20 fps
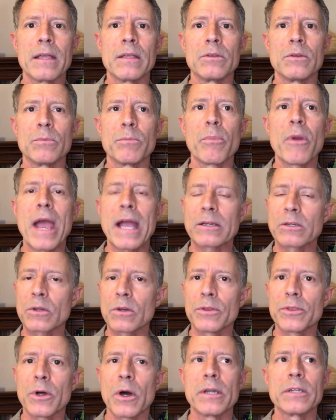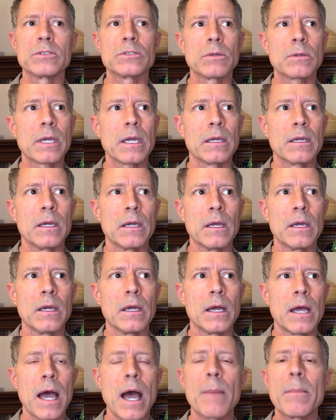And your practical thought is, okay,
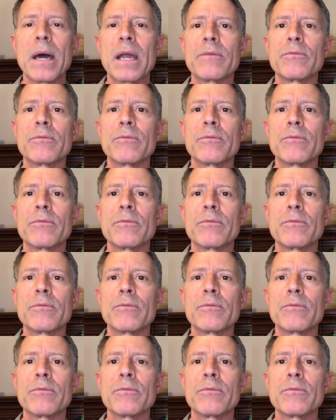how about